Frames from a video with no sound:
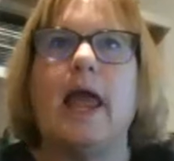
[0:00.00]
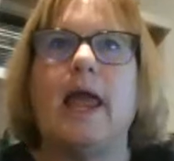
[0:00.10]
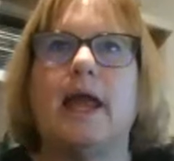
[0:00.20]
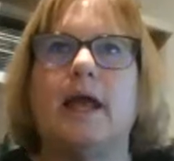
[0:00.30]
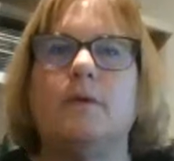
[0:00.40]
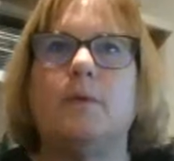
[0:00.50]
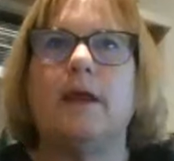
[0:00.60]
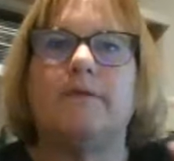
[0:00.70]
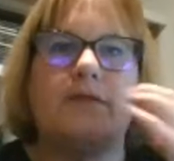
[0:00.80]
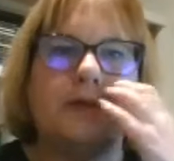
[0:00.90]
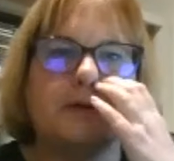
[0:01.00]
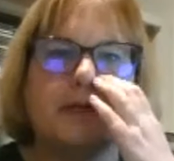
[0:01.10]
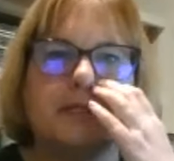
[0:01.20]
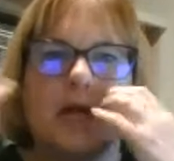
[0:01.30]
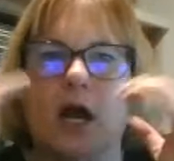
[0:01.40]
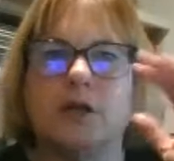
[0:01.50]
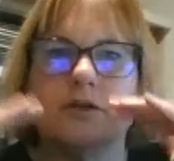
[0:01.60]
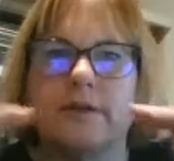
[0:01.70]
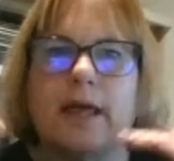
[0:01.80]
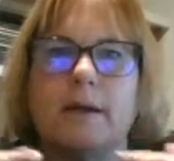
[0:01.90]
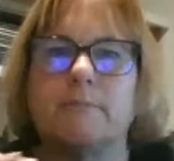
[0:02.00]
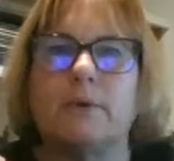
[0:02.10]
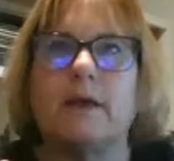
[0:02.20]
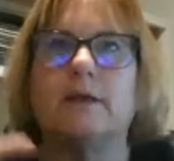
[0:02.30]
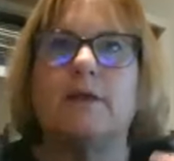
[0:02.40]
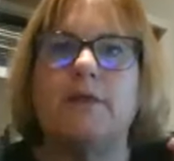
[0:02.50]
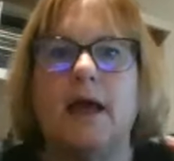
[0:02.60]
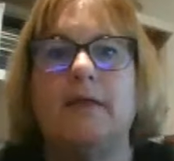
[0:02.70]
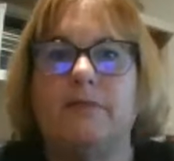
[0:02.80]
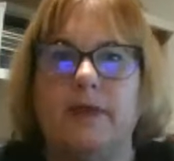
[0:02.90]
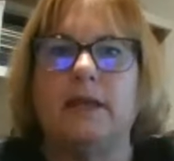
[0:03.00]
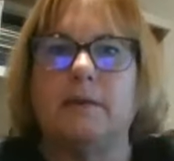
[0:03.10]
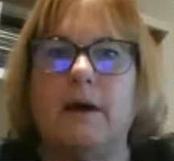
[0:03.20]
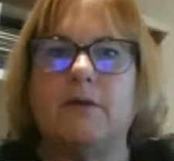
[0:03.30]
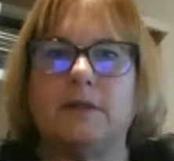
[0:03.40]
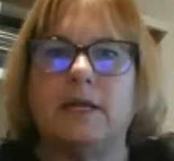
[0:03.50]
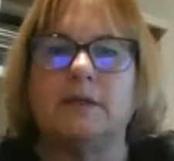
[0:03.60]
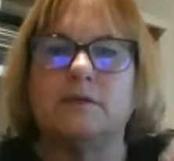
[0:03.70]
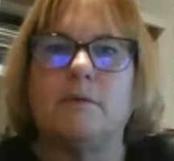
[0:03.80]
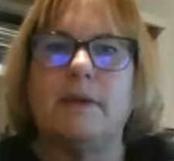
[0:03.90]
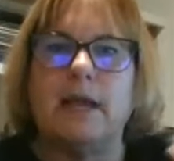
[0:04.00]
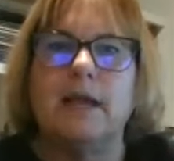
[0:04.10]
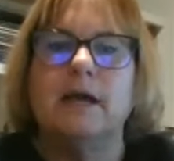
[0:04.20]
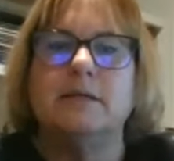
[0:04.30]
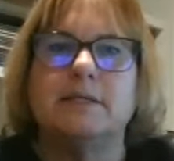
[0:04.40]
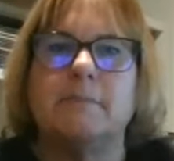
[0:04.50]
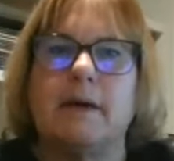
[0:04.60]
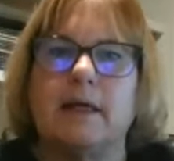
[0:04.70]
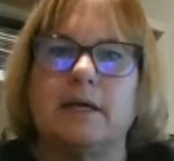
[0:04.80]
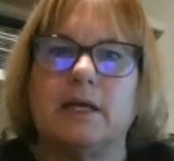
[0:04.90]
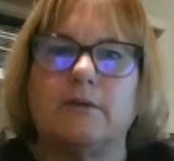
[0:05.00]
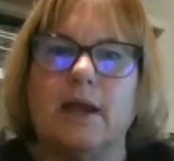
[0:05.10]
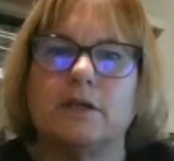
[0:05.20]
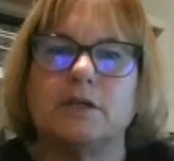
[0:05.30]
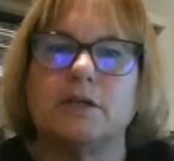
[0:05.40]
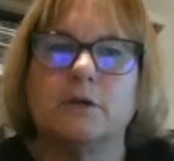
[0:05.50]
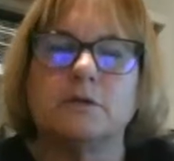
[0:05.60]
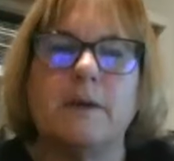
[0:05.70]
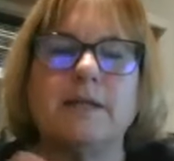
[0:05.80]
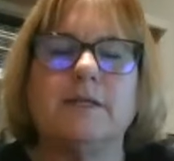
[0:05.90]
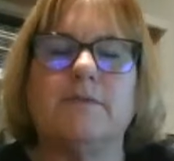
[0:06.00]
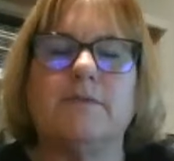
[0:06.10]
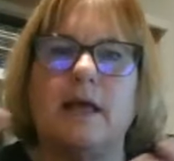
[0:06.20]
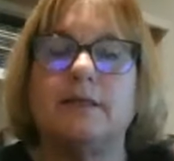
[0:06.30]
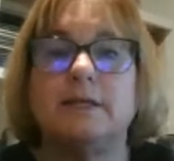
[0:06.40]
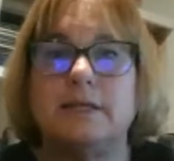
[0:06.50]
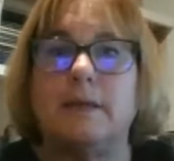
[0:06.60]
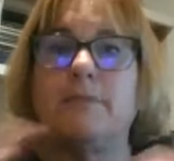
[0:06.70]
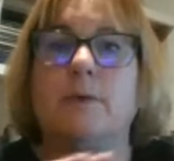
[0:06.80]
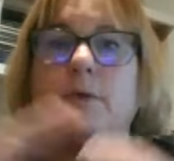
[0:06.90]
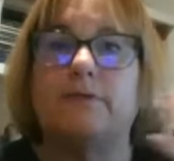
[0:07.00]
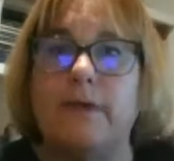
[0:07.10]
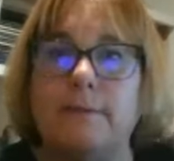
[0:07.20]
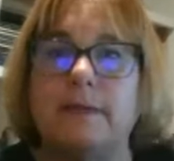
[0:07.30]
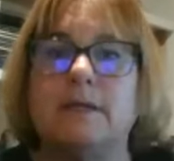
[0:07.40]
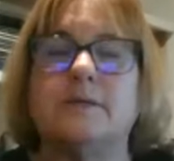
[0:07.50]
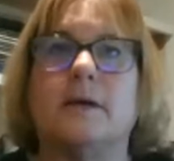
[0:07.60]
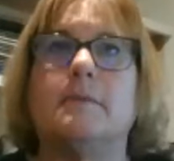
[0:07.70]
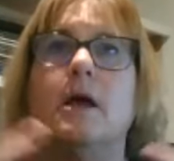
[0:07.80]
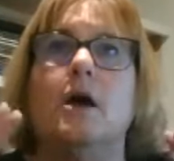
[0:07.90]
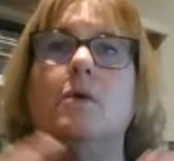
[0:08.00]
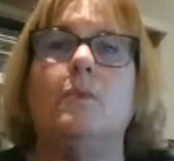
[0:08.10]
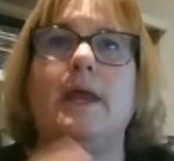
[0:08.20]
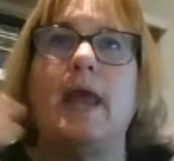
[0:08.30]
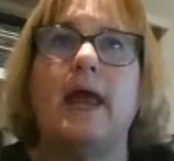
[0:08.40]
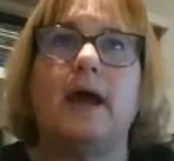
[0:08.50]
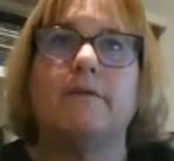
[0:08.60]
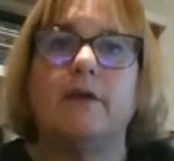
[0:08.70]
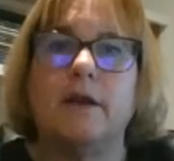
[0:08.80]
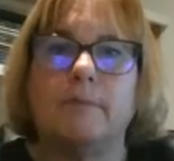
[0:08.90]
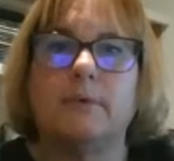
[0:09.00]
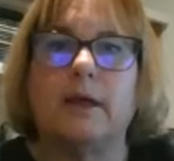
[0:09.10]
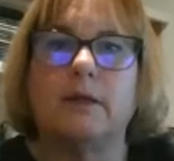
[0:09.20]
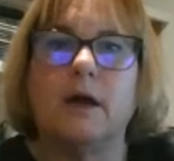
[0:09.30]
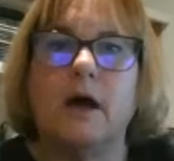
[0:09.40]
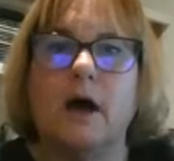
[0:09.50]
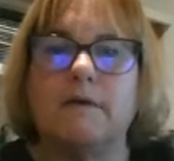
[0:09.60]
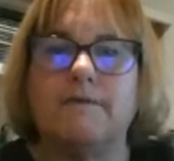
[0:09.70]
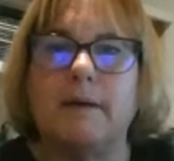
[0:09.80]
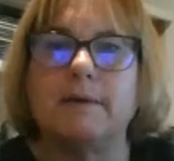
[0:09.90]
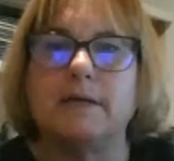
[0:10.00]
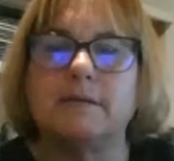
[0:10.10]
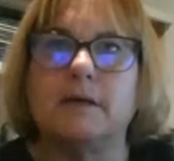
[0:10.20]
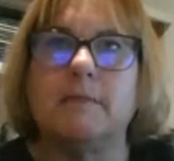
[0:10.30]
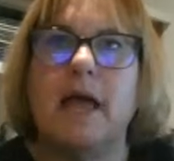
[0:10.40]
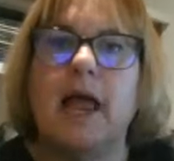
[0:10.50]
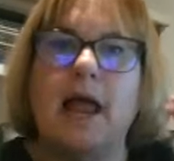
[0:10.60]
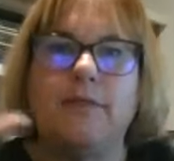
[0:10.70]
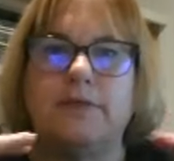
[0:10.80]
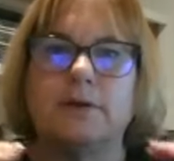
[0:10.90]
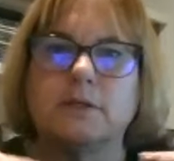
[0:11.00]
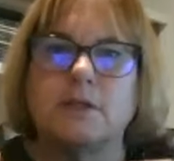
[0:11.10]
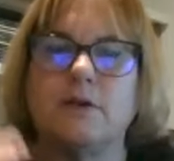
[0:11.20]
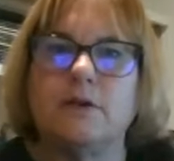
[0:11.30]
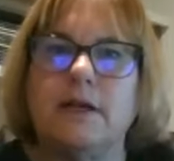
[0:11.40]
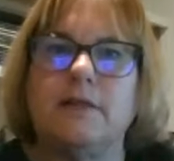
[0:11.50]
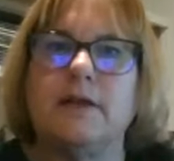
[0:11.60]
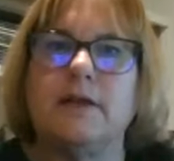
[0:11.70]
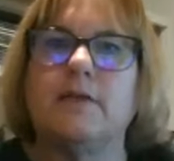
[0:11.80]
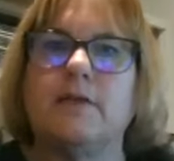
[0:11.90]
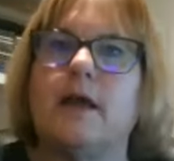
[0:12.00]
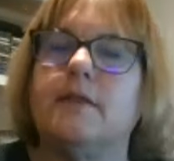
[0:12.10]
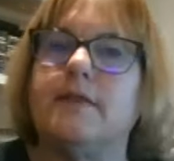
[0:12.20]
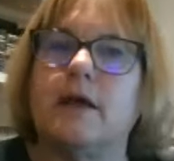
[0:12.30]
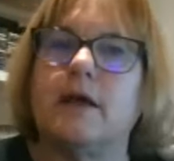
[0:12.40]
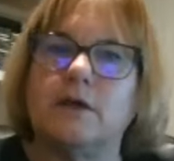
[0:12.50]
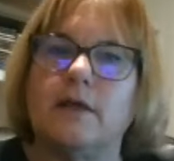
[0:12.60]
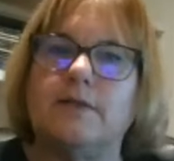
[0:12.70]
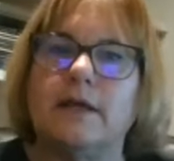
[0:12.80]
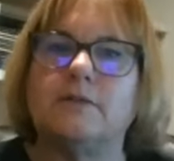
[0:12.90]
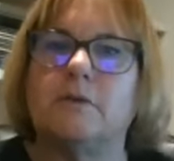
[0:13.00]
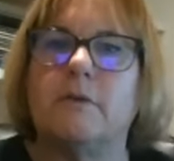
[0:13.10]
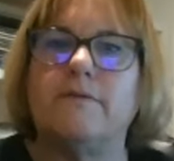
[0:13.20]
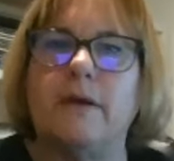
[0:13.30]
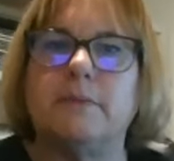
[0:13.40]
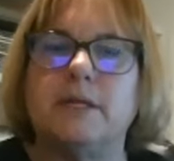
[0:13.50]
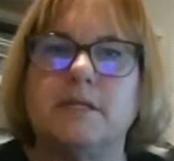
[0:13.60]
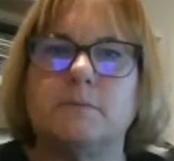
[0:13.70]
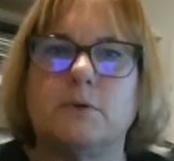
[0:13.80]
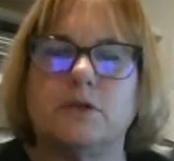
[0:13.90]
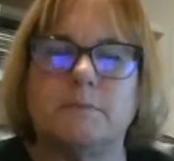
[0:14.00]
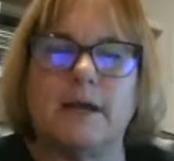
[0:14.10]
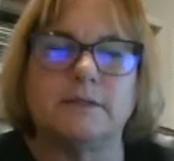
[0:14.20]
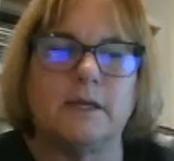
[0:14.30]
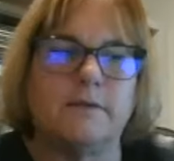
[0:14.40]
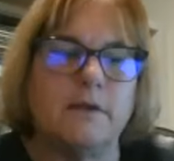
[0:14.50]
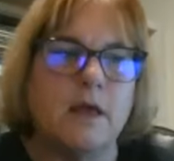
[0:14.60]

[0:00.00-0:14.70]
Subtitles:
and we have theorists under that umbrella that think about things from a symbolic interaction perspective. And then the same thing with feminism. We have an umbrella of feminism and theorists underneath there that look at things from a feminist perspective.